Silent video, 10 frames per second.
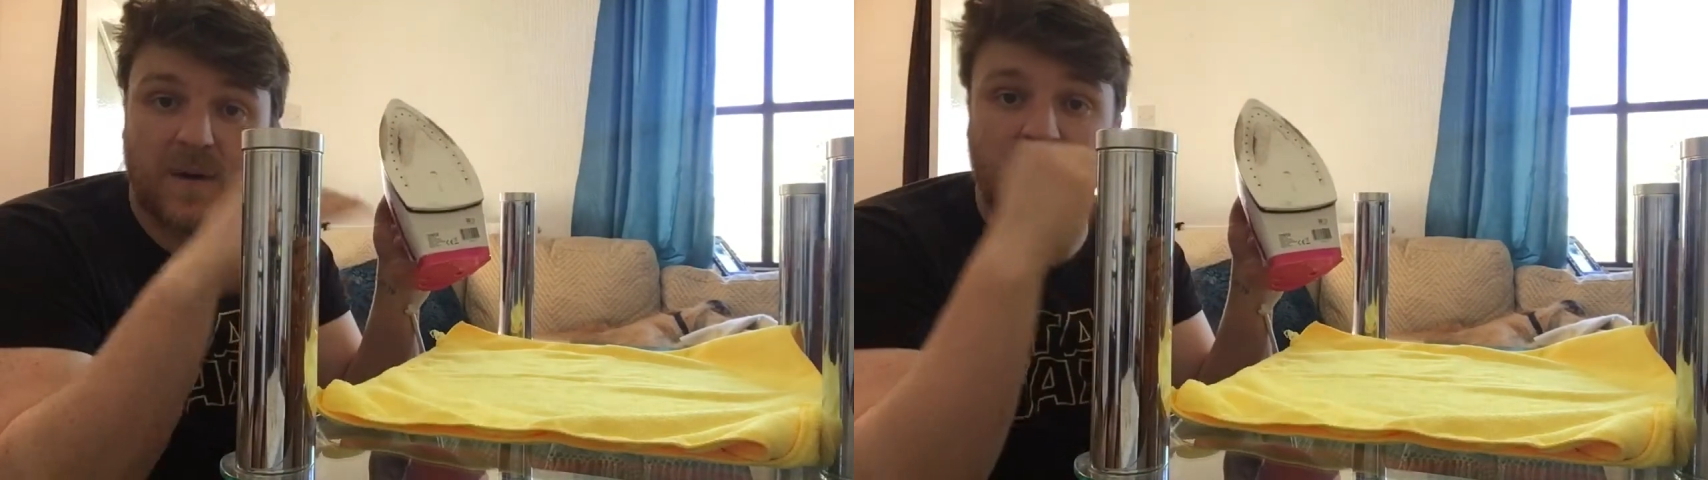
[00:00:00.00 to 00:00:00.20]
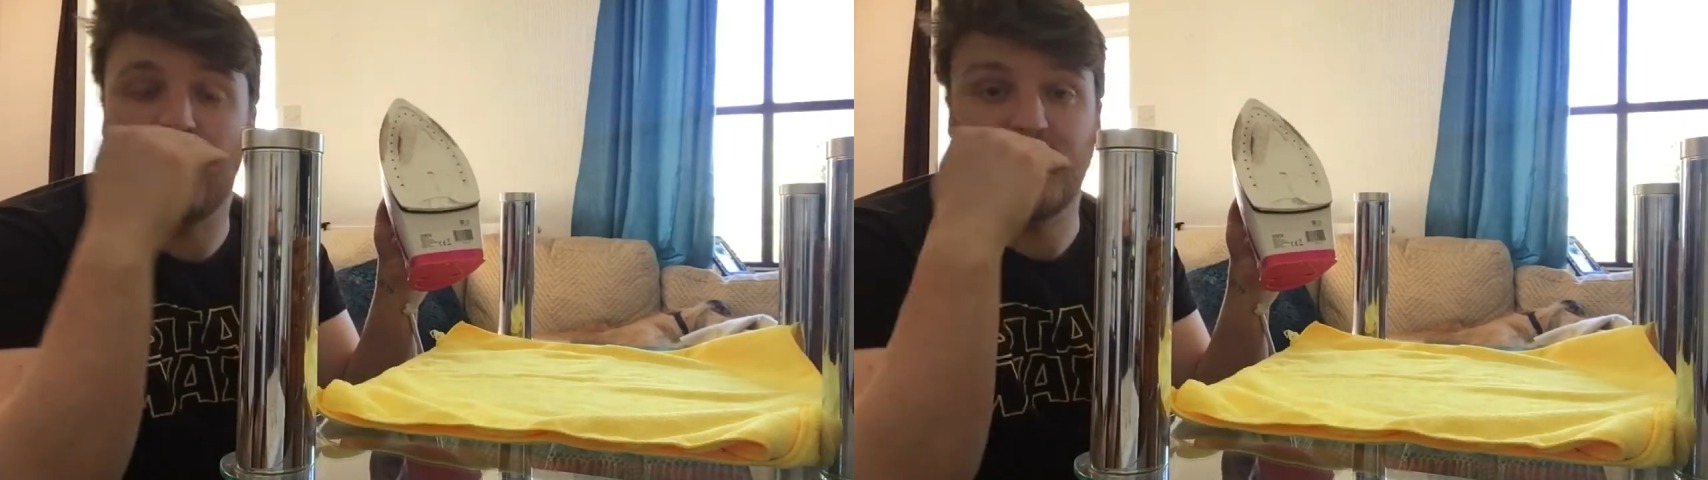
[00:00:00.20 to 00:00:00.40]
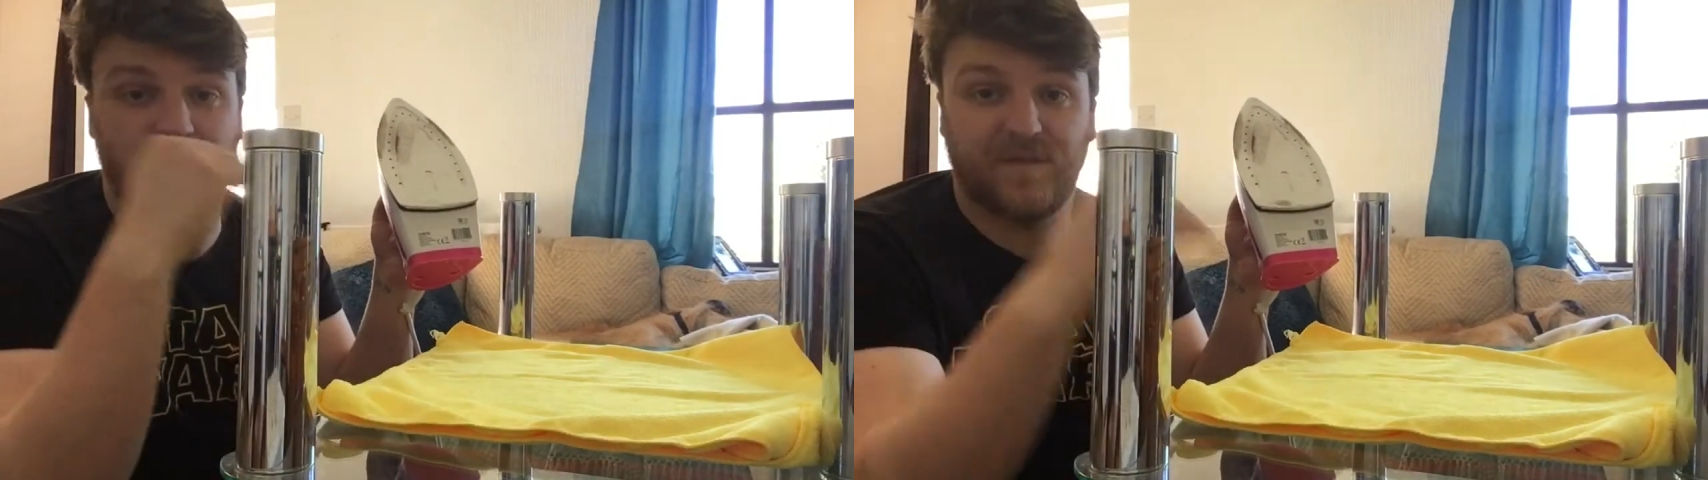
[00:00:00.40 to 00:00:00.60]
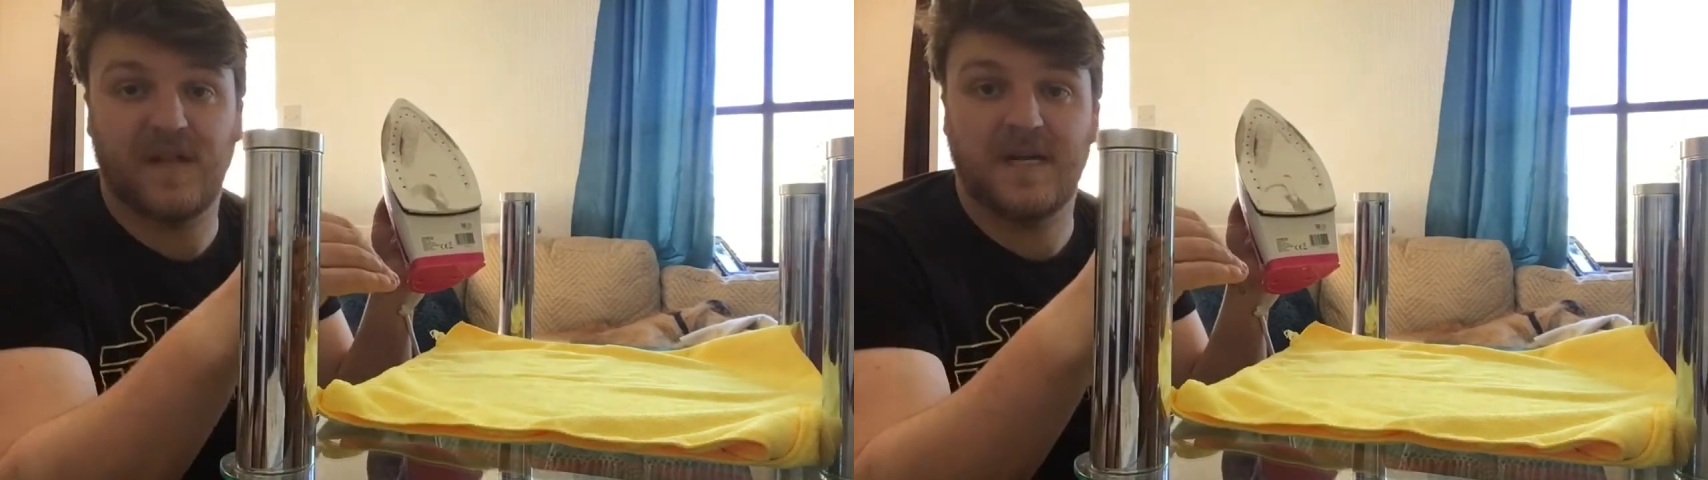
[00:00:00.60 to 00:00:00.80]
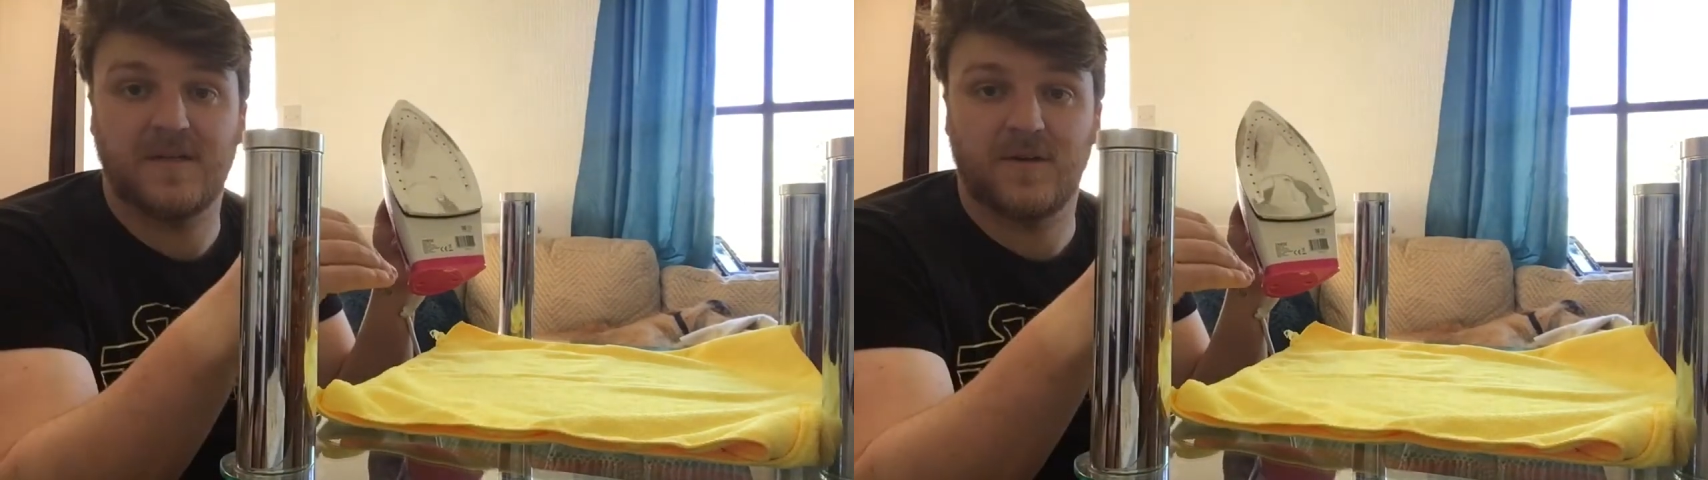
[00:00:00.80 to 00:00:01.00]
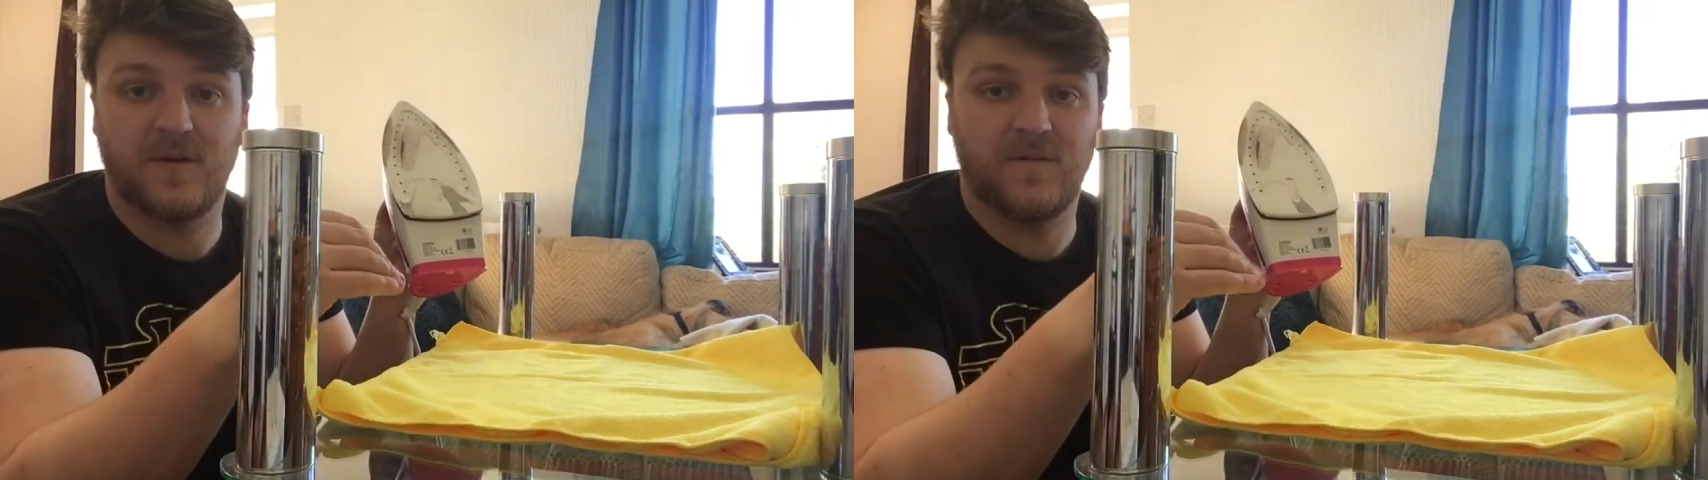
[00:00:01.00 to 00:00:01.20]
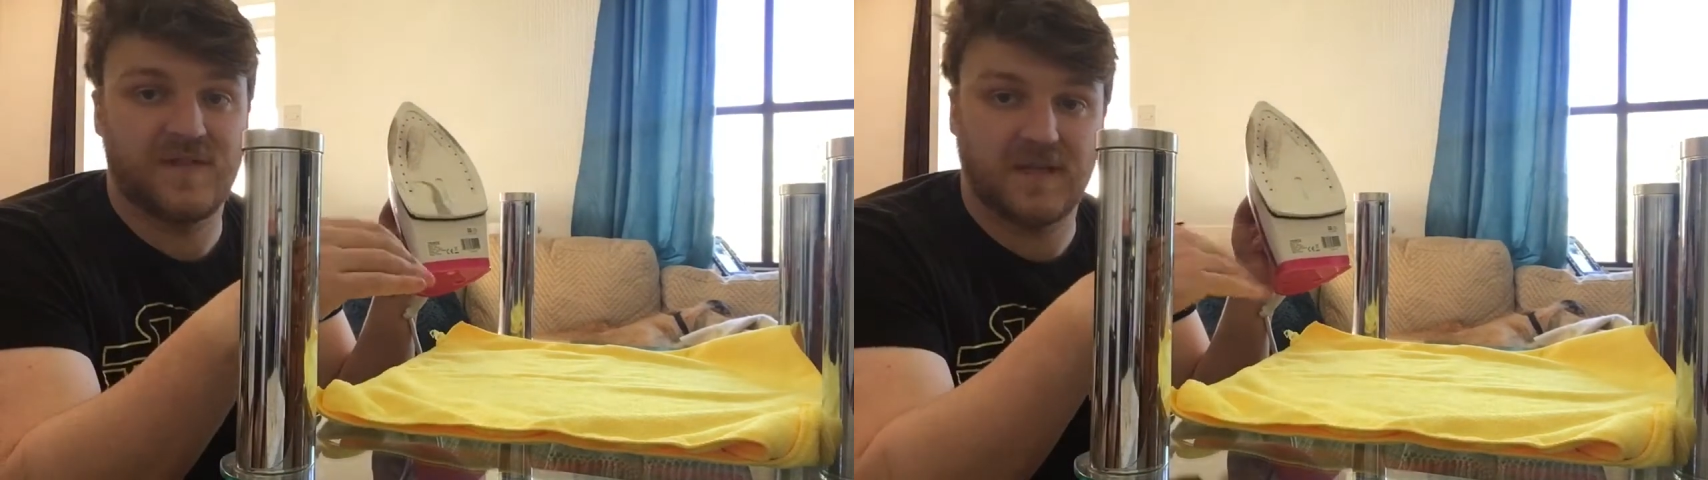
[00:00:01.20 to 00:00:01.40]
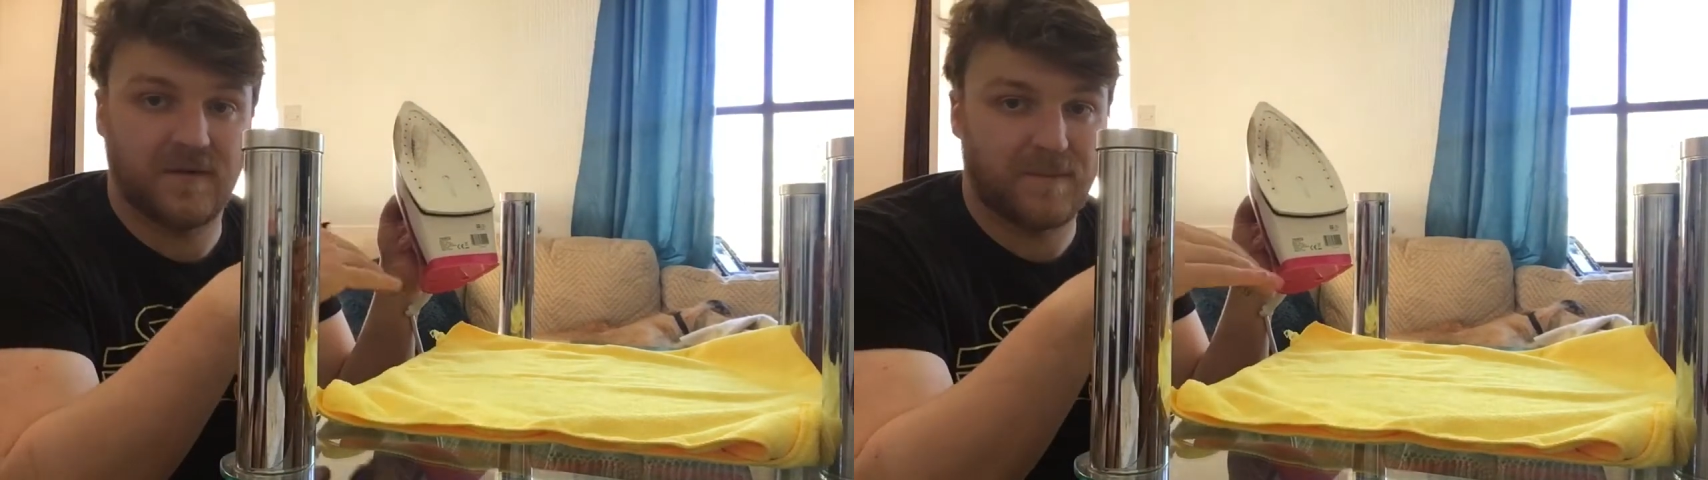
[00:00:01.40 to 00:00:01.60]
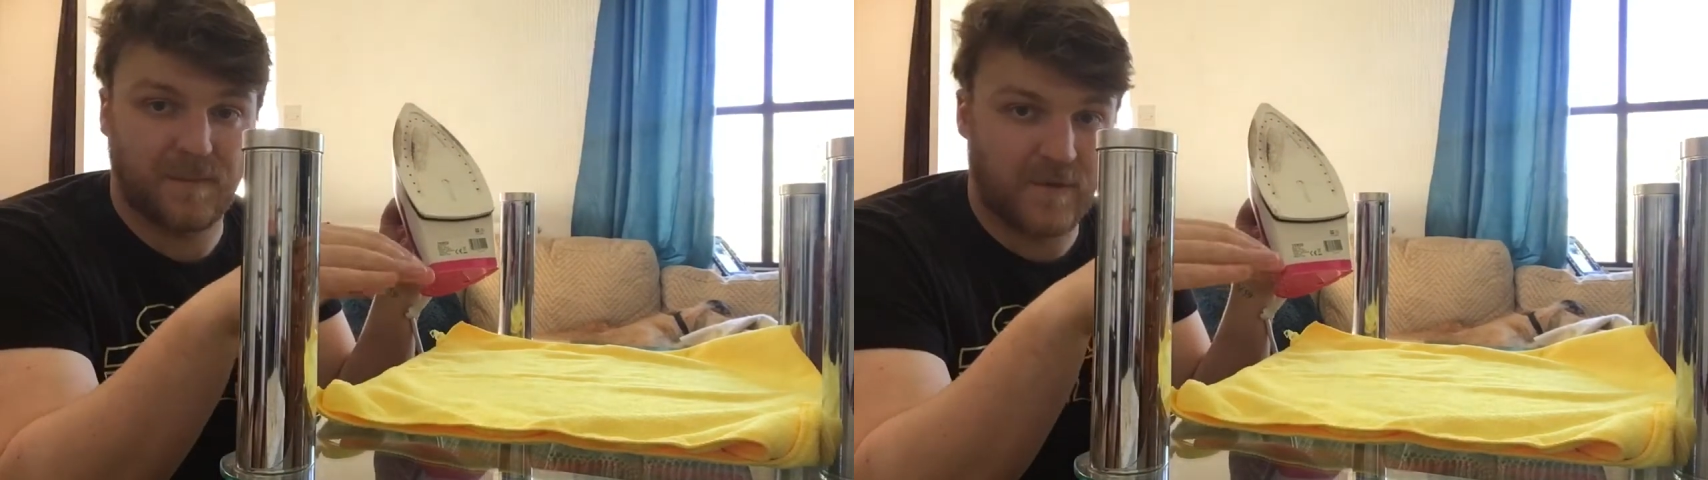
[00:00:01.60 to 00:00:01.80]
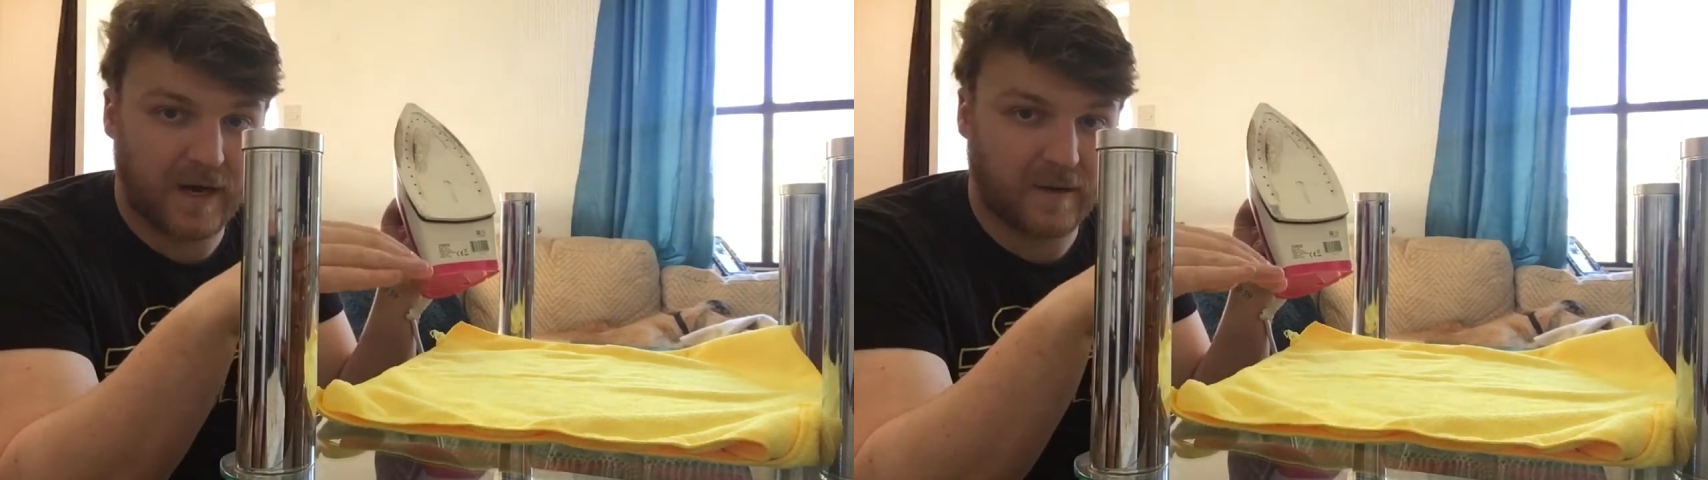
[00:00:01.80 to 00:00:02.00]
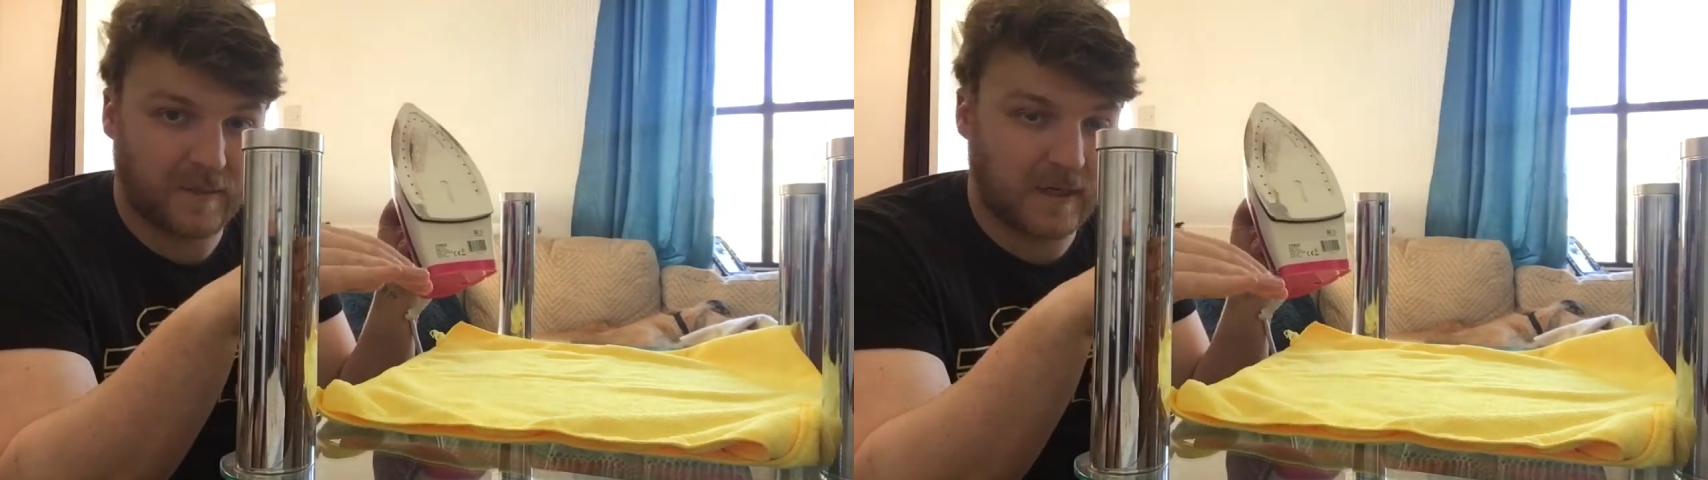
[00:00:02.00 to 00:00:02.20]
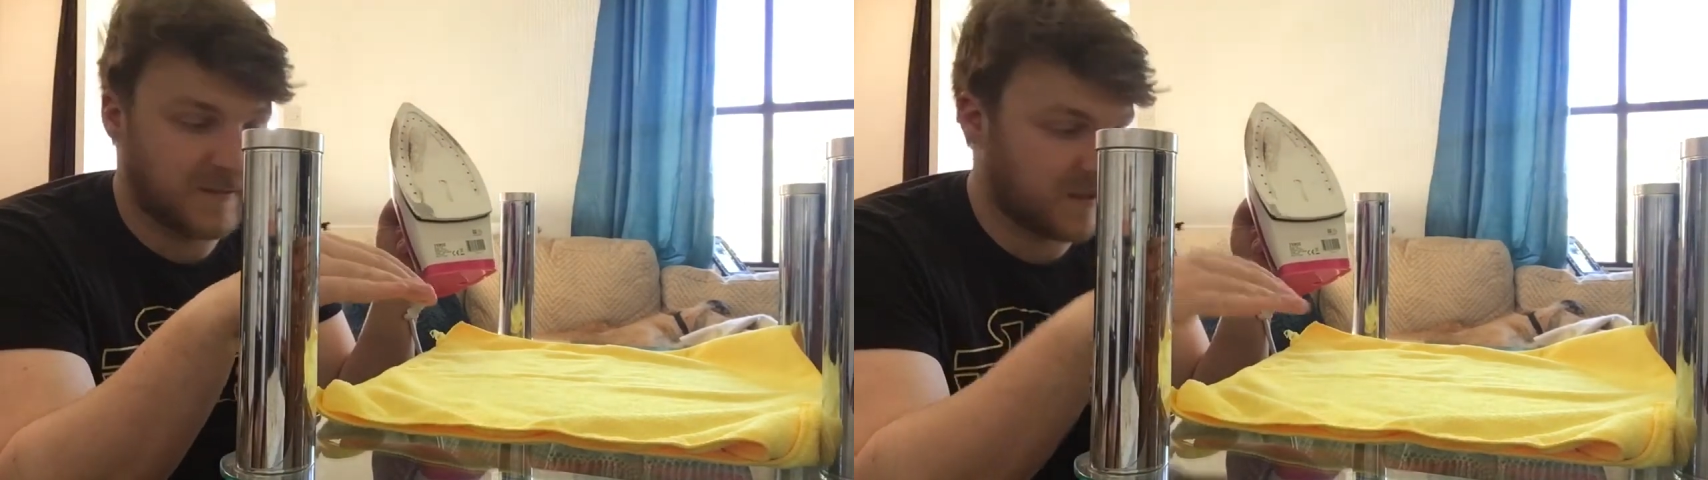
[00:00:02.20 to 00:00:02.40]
but it also flattens the grooves and the record becomes